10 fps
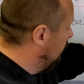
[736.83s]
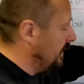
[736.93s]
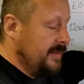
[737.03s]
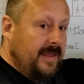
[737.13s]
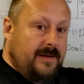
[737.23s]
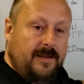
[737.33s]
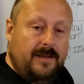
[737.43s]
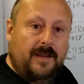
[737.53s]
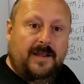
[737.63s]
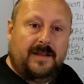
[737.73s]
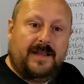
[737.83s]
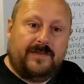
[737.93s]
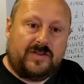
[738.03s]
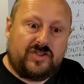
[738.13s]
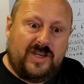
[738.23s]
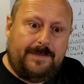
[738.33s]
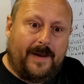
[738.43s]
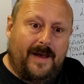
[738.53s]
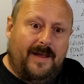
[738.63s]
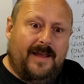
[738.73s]
And then if it's
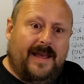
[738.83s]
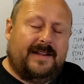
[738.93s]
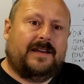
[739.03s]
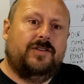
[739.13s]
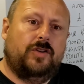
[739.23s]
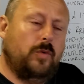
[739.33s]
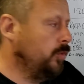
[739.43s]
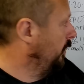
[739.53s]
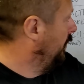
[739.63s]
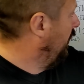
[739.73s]
cheaper and it can do all of